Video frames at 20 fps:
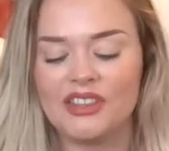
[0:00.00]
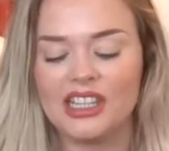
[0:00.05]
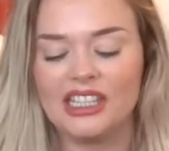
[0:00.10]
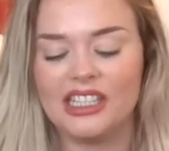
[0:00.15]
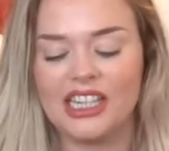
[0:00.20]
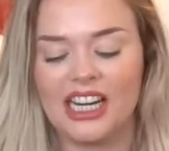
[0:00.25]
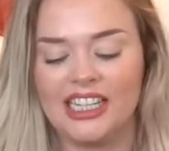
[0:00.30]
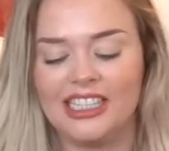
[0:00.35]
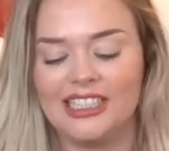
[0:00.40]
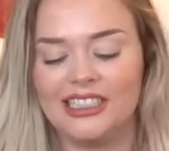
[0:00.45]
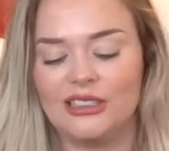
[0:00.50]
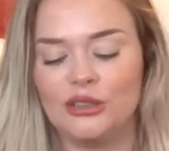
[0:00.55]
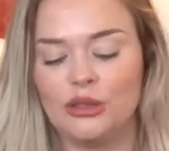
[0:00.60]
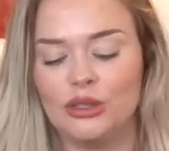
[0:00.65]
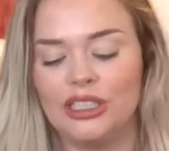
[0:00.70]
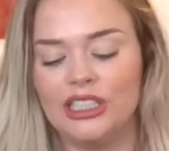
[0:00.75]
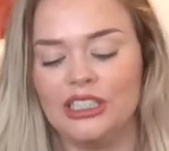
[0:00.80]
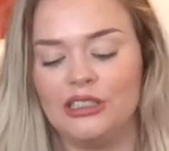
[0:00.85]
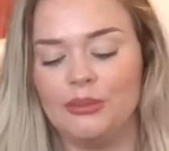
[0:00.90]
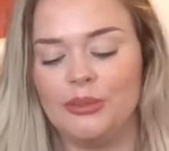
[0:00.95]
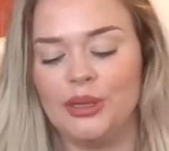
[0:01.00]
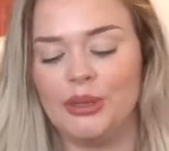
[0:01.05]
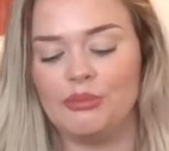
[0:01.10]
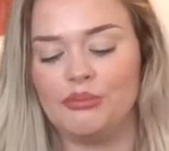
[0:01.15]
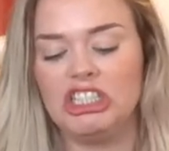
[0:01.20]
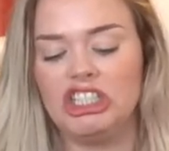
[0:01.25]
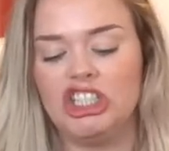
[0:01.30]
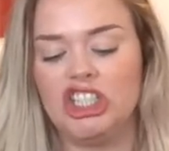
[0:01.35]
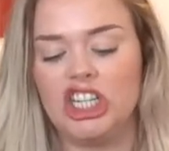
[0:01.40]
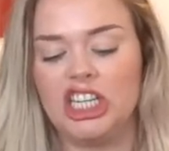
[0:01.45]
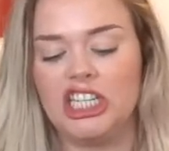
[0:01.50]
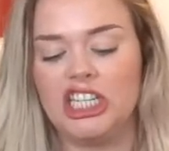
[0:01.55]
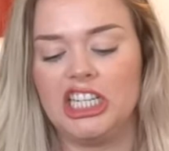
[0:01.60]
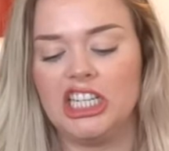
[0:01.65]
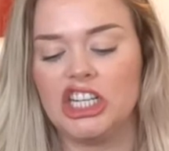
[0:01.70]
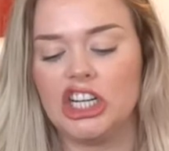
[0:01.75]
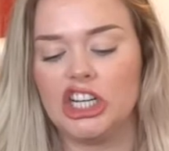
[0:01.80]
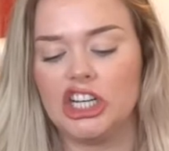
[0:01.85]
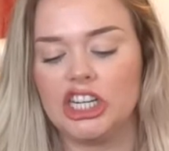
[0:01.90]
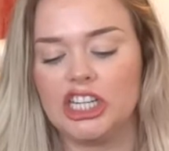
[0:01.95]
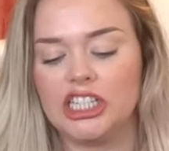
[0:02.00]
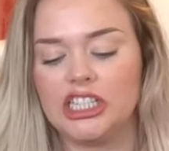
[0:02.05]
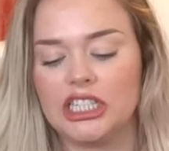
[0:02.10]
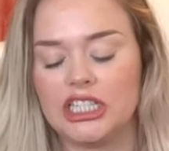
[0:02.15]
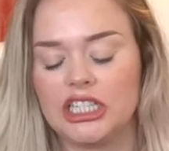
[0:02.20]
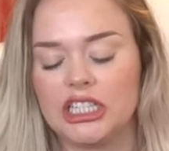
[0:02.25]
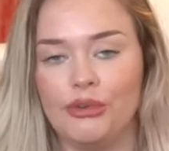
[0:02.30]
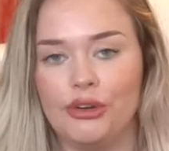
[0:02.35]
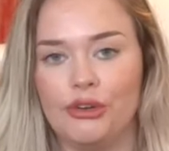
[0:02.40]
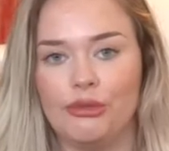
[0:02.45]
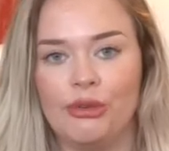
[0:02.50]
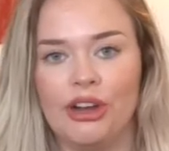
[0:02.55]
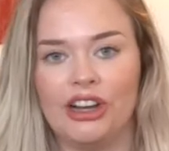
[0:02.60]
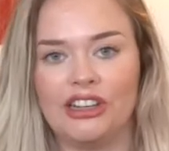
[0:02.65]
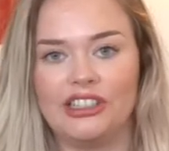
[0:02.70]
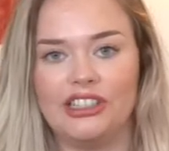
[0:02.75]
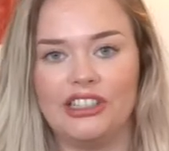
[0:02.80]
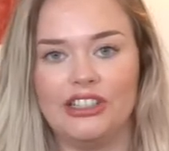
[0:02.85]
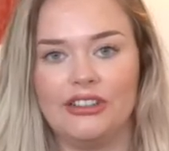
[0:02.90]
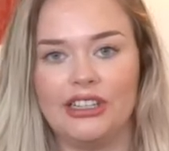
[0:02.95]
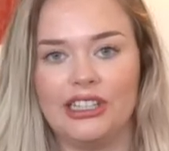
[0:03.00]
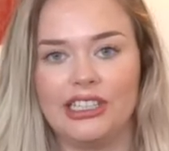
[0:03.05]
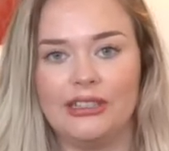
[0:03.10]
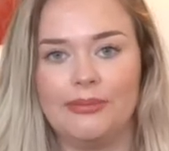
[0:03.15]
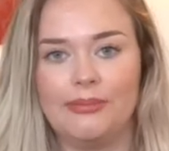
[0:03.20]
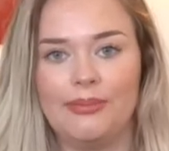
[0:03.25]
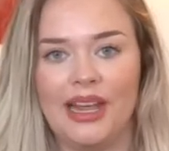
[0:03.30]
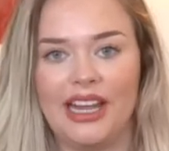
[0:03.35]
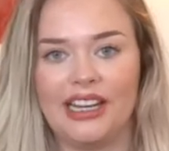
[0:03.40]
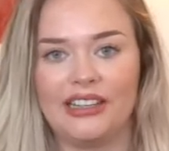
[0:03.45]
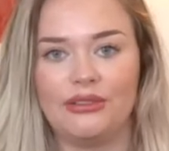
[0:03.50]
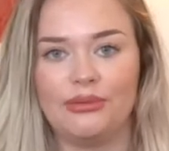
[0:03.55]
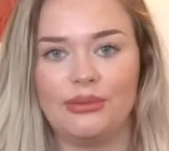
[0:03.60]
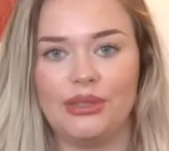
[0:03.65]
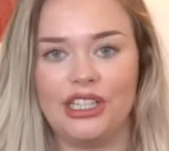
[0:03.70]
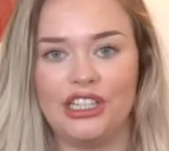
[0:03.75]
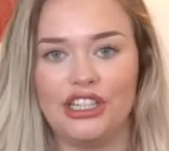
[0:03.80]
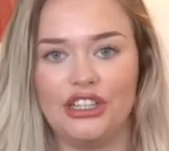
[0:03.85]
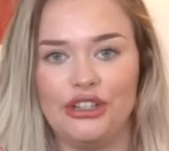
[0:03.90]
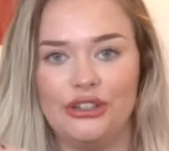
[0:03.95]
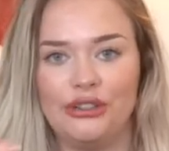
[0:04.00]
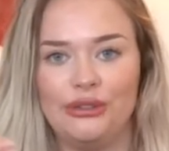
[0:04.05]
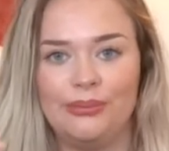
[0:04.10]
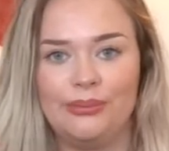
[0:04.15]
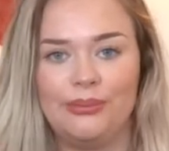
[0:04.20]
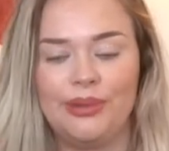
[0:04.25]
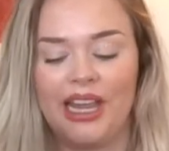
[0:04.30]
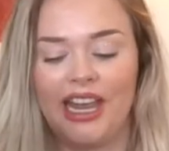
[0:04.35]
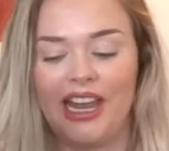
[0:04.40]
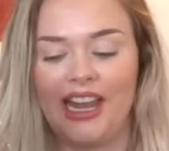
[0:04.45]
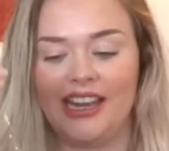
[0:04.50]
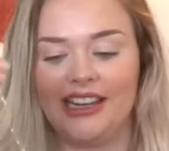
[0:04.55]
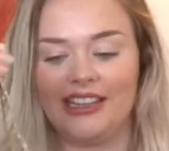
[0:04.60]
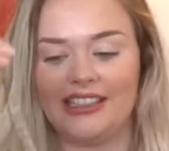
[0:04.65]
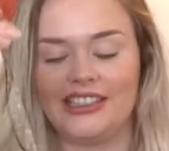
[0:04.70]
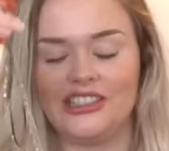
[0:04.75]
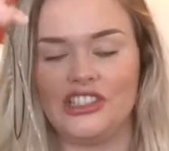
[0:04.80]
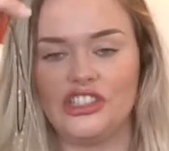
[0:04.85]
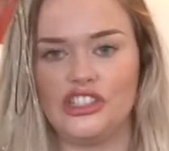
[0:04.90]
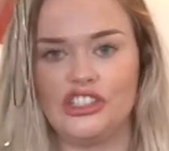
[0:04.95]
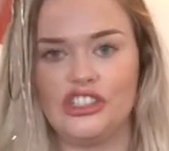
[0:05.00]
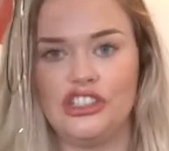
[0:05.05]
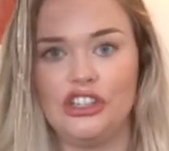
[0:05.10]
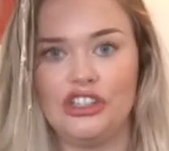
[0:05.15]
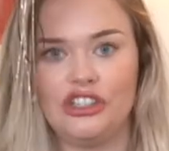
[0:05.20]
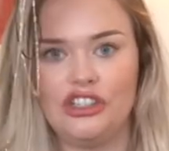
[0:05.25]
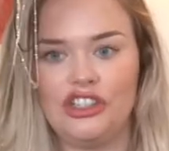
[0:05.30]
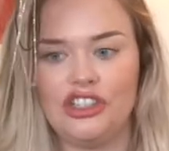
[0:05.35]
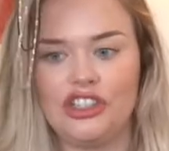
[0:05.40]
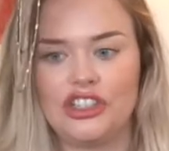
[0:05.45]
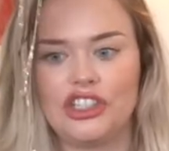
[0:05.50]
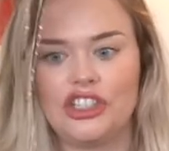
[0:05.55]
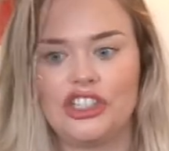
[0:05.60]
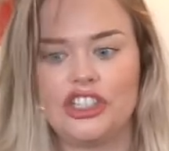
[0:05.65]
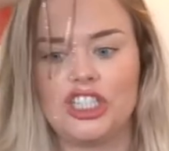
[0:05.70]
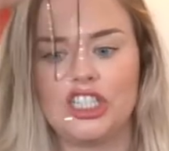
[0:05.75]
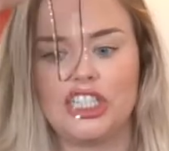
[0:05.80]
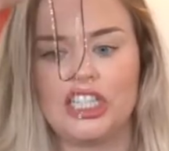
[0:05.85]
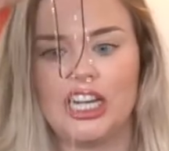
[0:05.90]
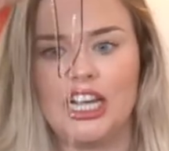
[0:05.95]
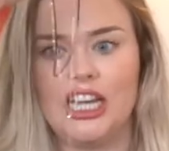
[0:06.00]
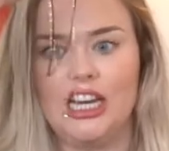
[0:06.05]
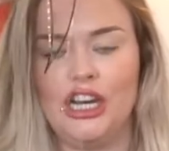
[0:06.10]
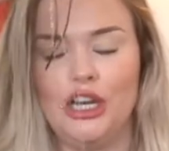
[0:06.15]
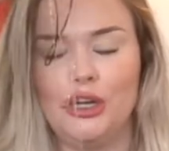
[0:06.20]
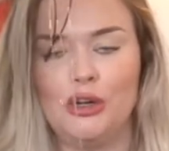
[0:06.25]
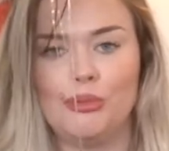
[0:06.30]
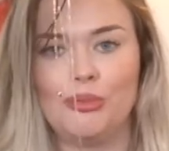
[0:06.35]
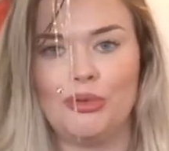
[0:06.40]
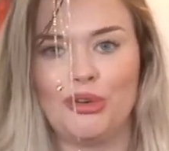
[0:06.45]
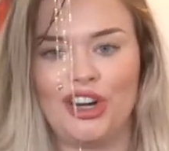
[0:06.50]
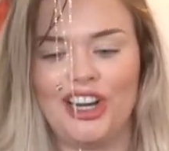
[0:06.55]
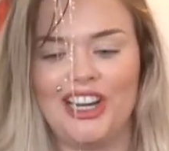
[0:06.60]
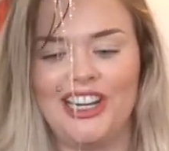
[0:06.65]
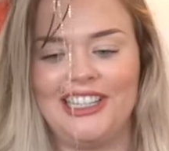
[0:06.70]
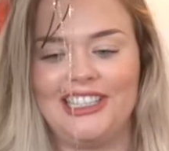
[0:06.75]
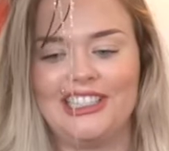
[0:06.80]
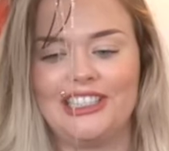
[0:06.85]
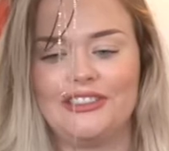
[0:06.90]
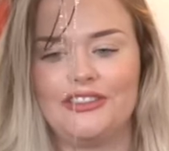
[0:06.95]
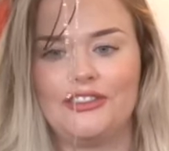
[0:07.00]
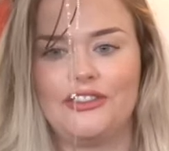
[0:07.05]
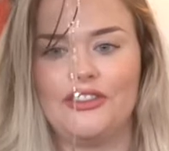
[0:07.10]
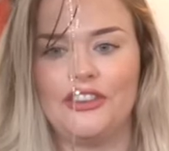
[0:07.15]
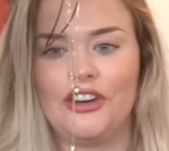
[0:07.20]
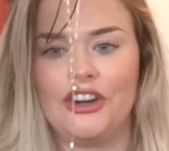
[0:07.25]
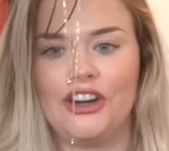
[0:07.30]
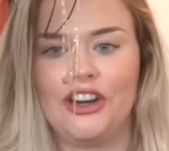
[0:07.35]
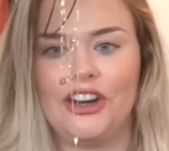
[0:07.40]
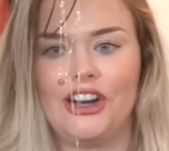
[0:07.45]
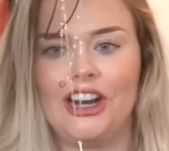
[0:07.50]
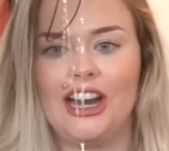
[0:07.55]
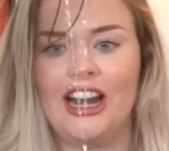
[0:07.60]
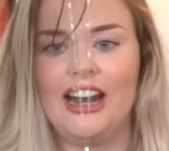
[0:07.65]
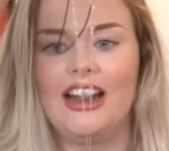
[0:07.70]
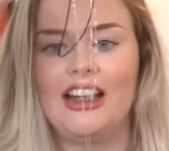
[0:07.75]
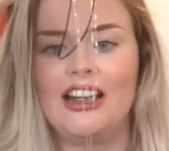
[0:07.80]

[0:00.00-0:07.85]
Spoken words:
Starting to go a little bit shitty coloured, but what do you expect when you pay such a low price for